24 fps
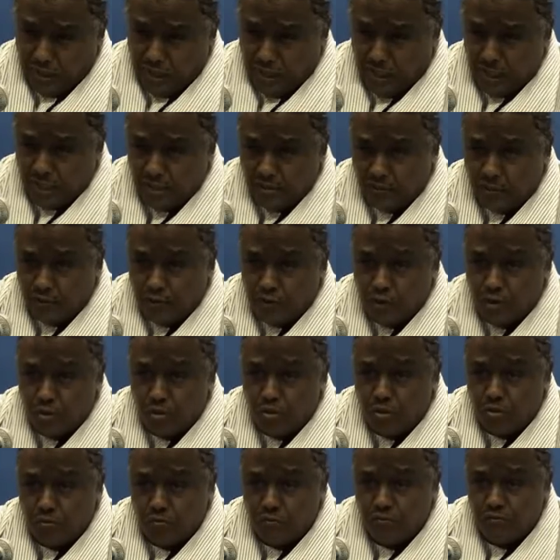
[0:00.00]
and
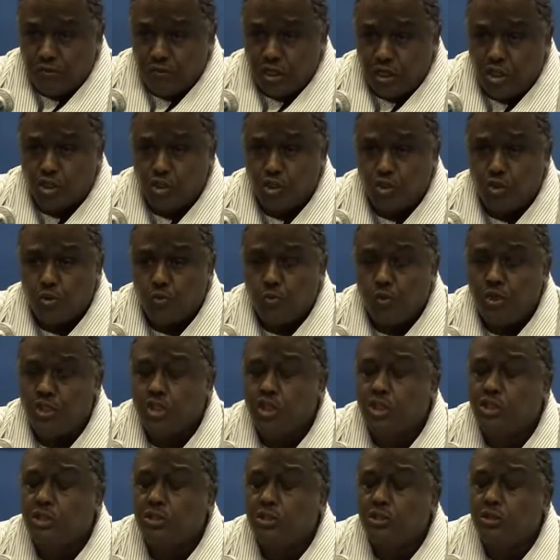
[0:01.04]
few of the issues
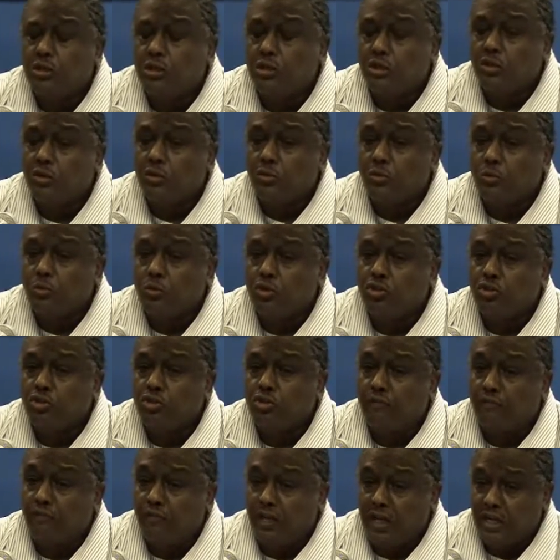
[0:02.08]
which would
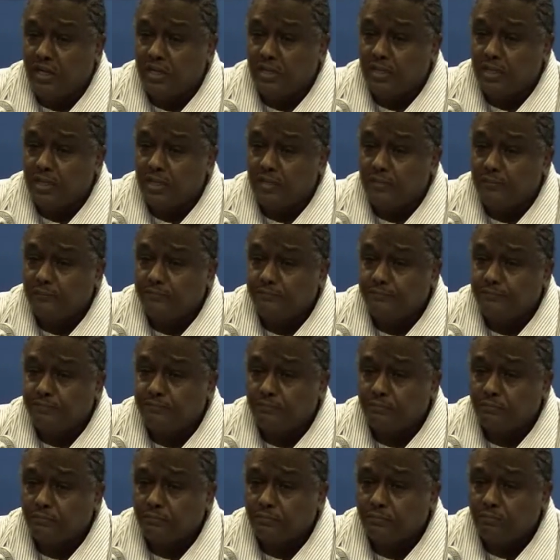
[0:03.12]
reflect
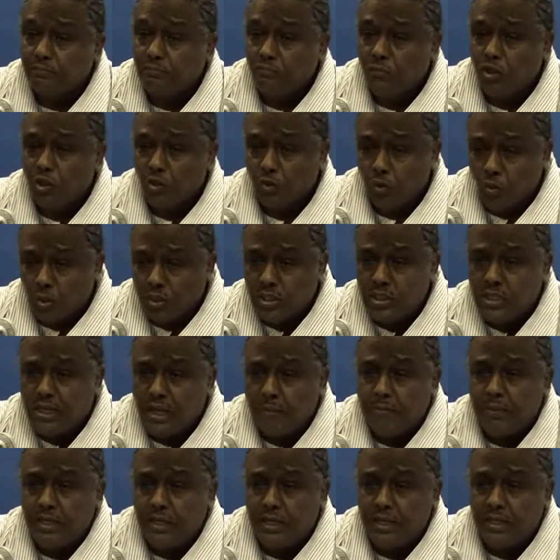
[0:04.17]
what's
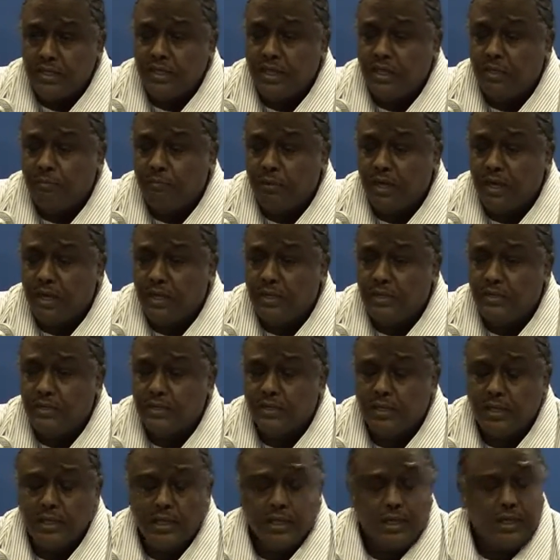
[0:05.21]
happening in that
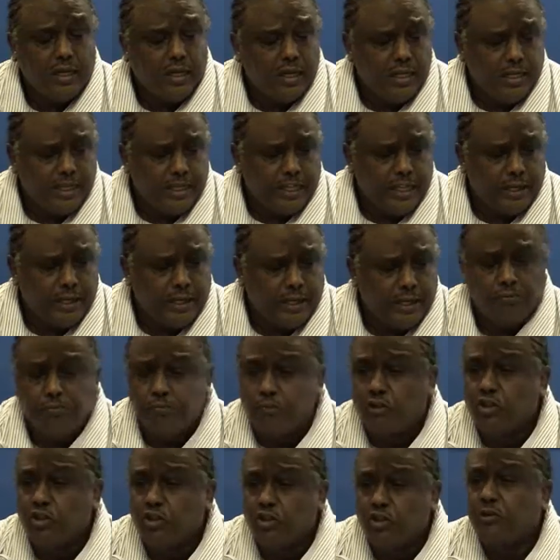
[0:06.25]
place in terms of
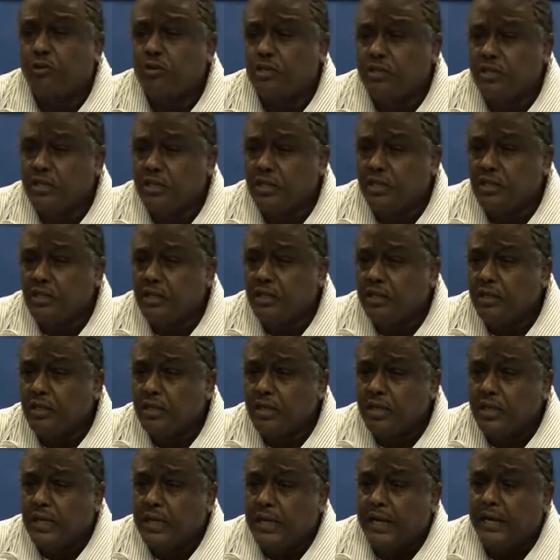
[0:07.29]
prosperity,
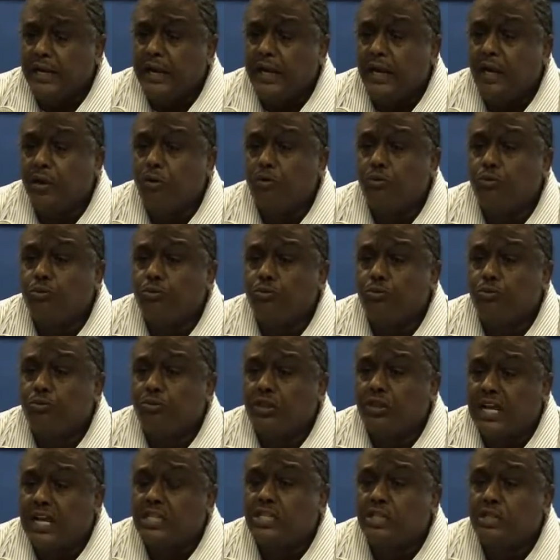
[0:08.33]
and how
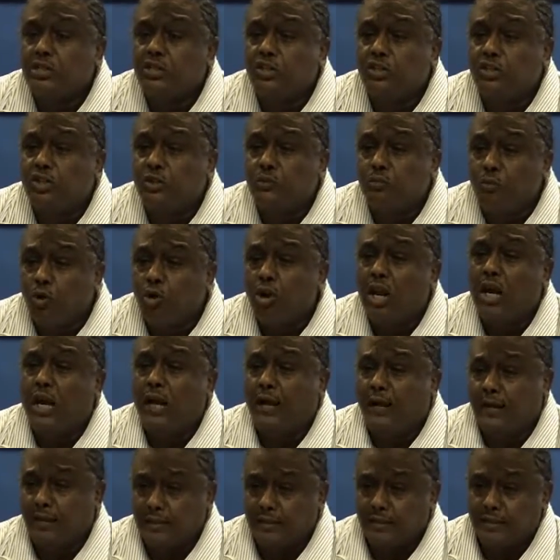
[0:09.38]
that small
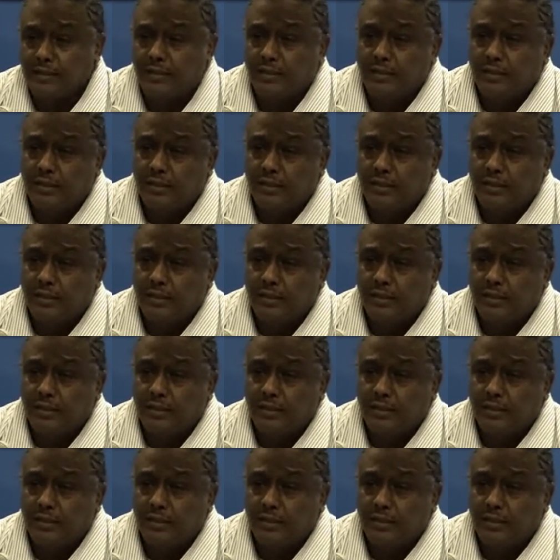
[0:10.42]
island